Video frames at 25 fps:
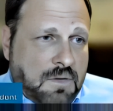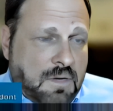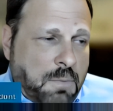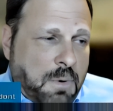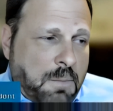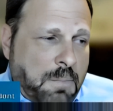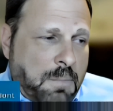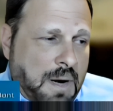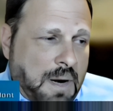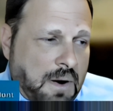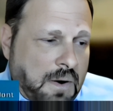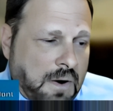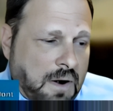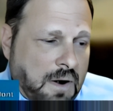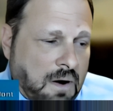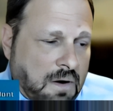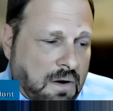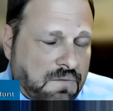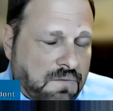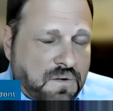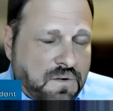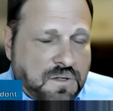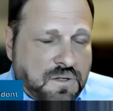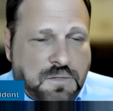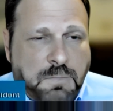preparing our
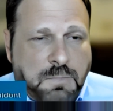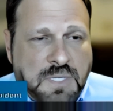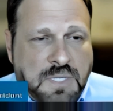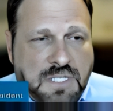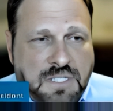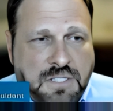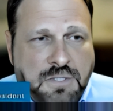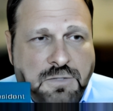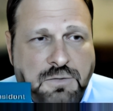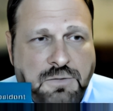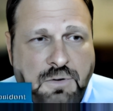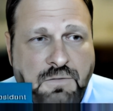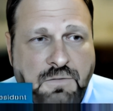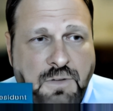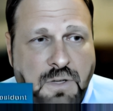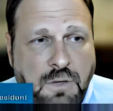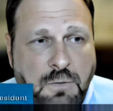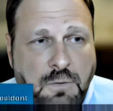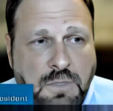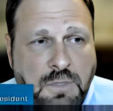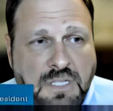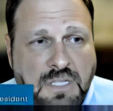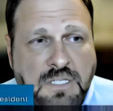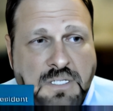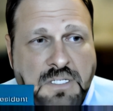first business review
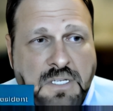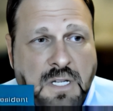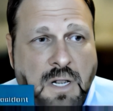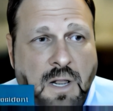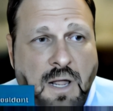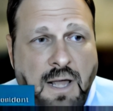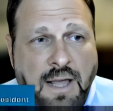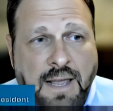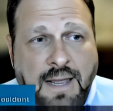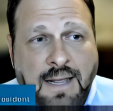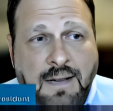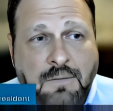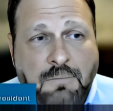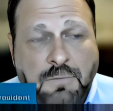with this client,